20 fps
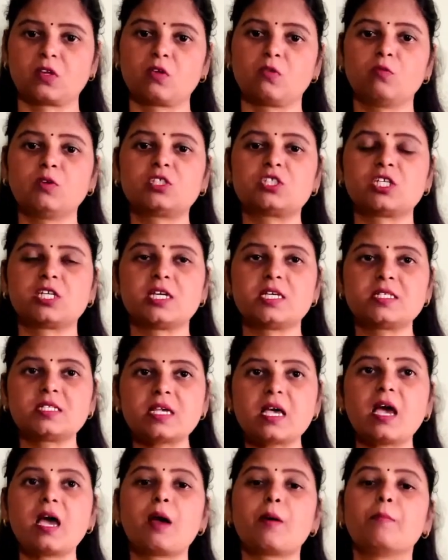which is
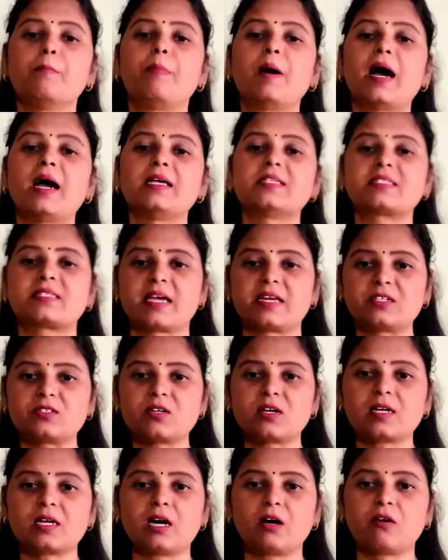by
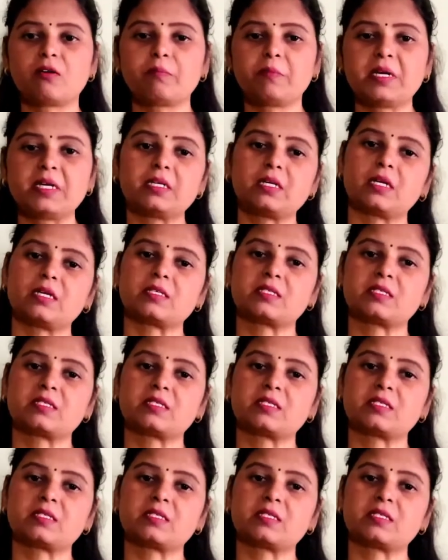central government,